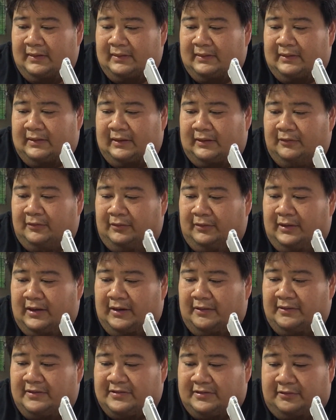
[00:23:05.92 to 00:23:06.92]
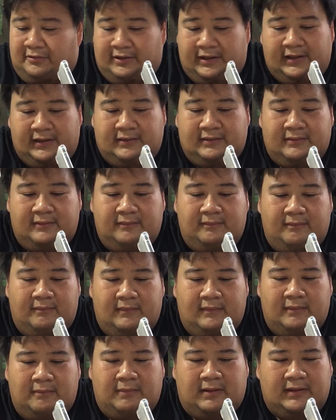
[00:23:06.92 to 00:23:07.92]
lugaw is great,
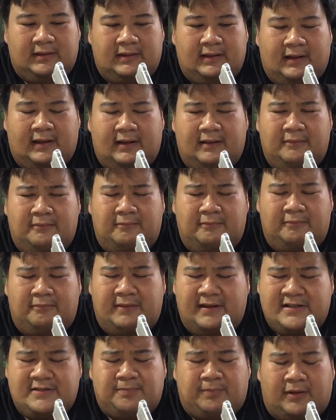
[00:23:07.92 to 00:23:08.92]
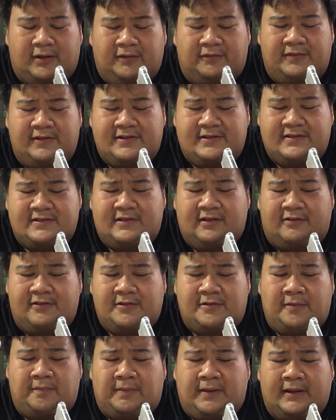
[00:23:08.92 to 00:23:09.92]
but the best part of this is the
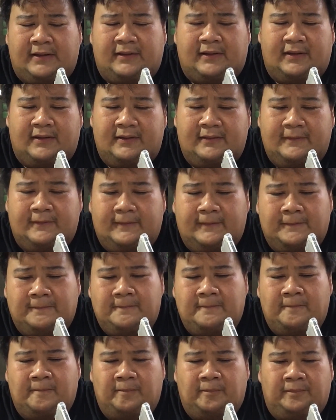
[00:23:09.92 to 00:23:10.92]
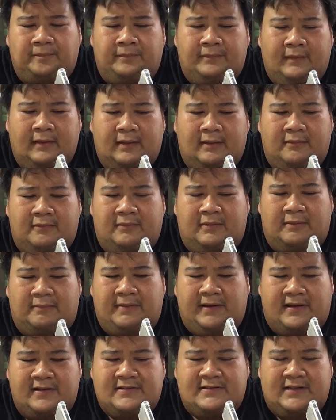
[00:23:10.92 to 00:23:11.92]
crispy pata. The
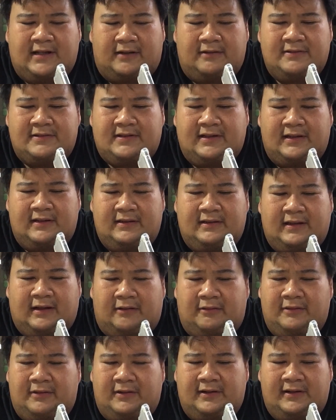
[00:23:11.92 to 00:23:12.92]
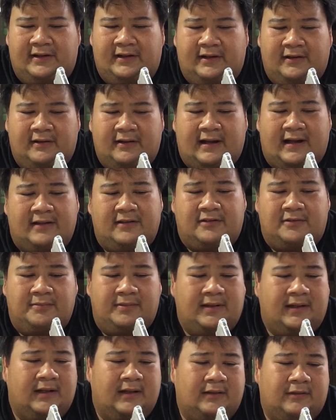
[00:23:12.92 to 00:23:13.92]
biggest downer here had to be
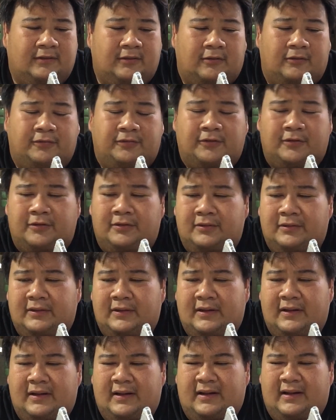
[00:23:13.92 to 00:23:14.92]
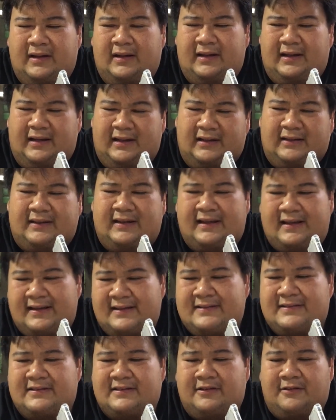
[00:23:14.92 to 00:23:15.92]
the tofu. It
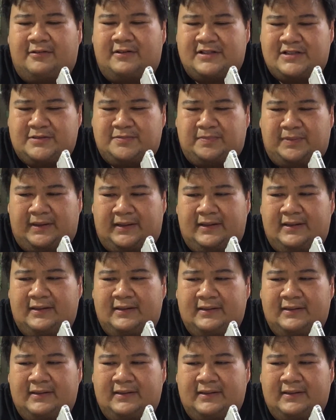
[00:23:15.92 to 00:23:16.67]
is crispy.